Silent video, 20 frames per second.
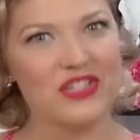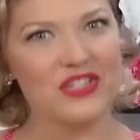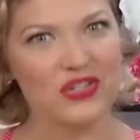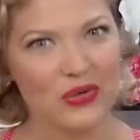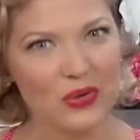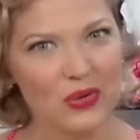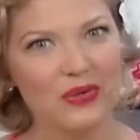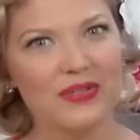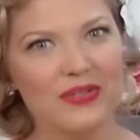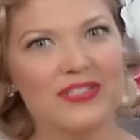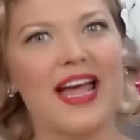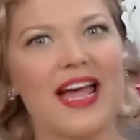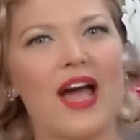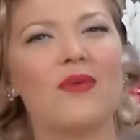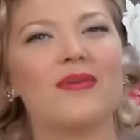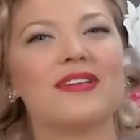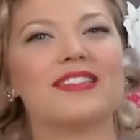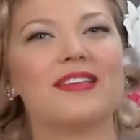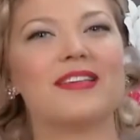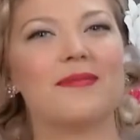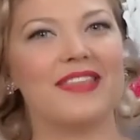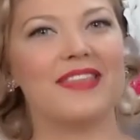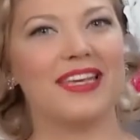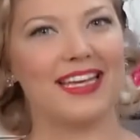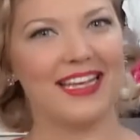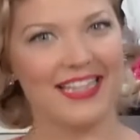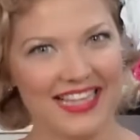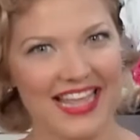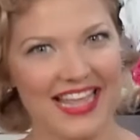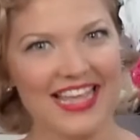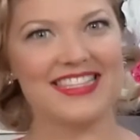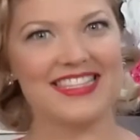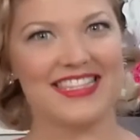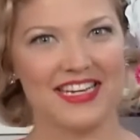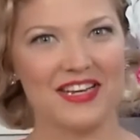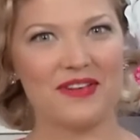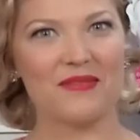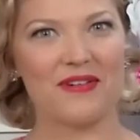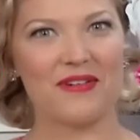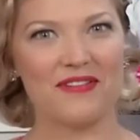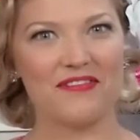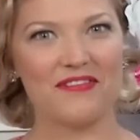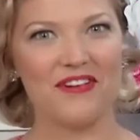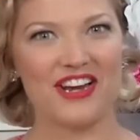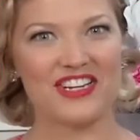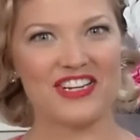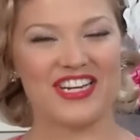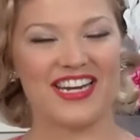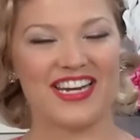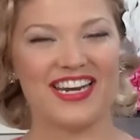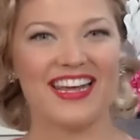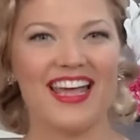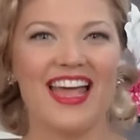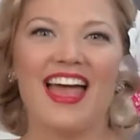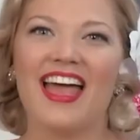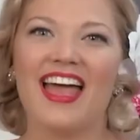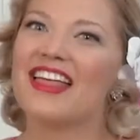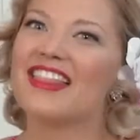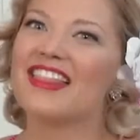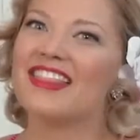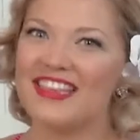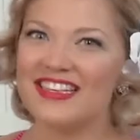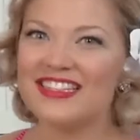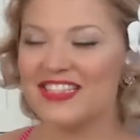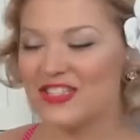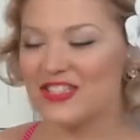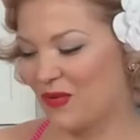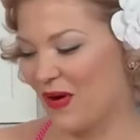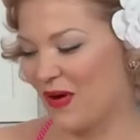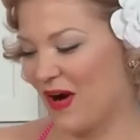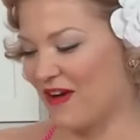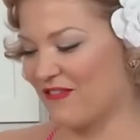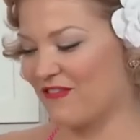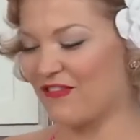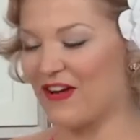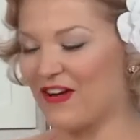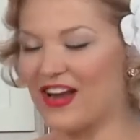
to cool down with something cleansing and refreshing. This is where our